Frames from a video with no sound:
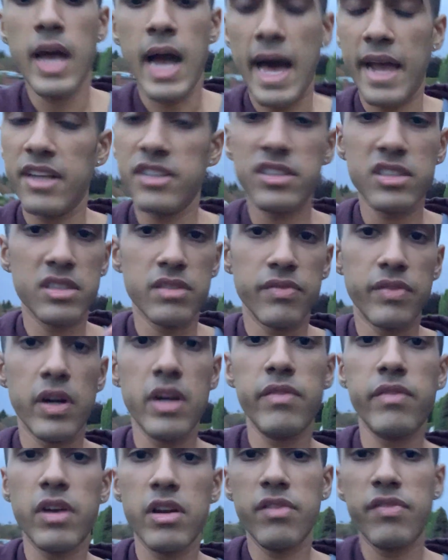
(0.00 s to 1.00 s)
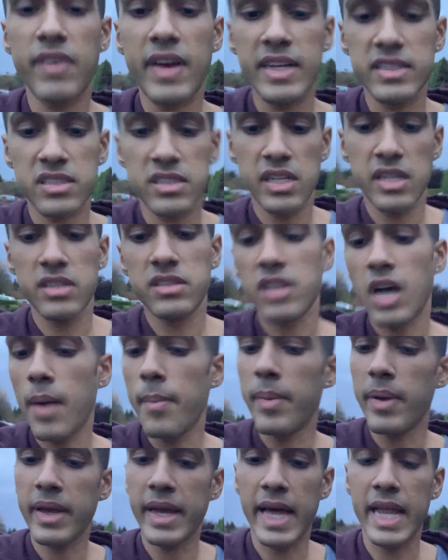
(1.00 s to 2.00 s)
and it's just a very, very fascinating
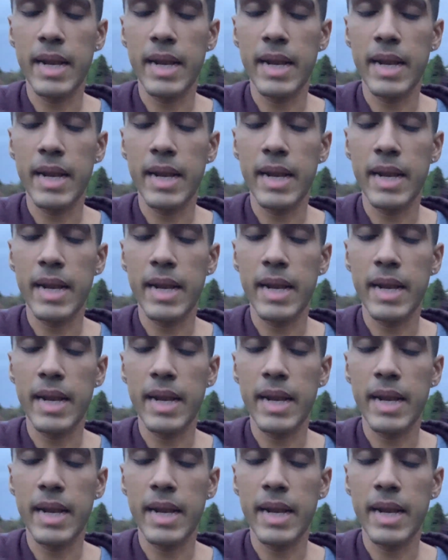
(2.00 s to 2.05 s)
topic,